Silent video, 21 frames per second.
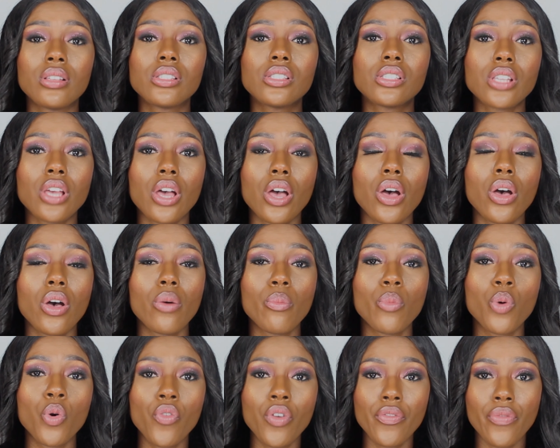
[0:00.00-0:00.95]

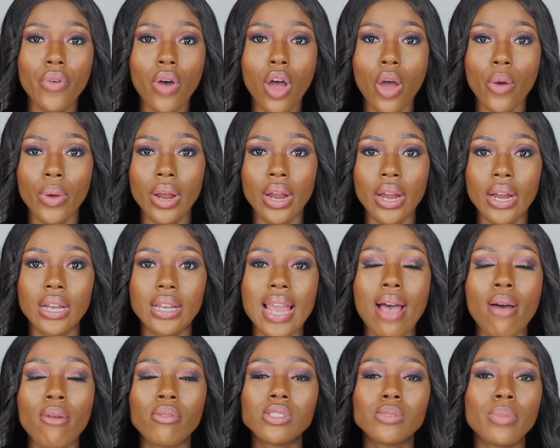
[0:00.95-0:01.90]
so moving forward,
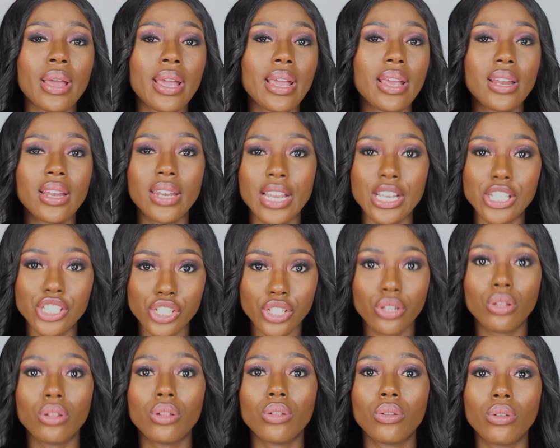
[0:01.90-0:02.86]
that was my
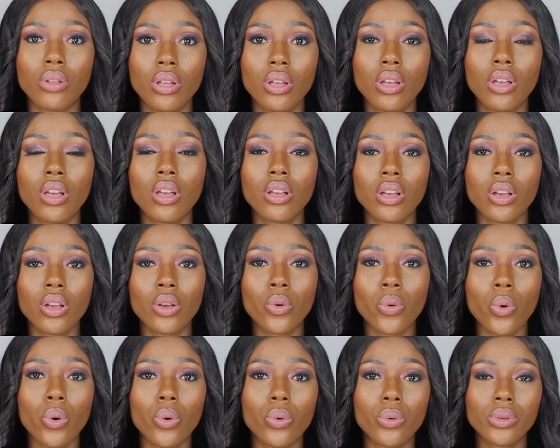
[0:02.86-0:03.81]
initial
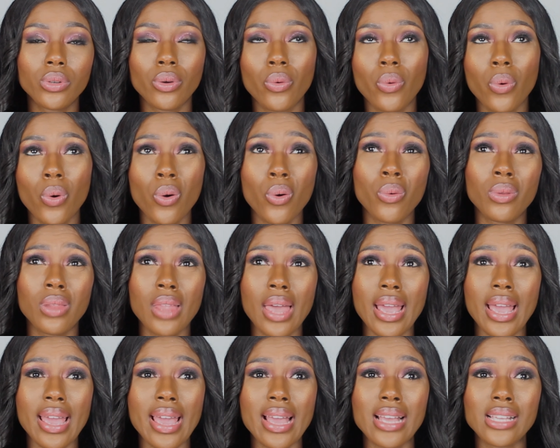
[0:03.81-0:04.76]
quote unquote,
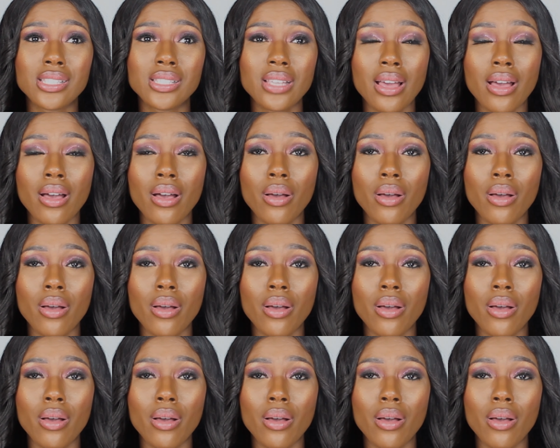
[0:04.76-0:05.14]
like I guess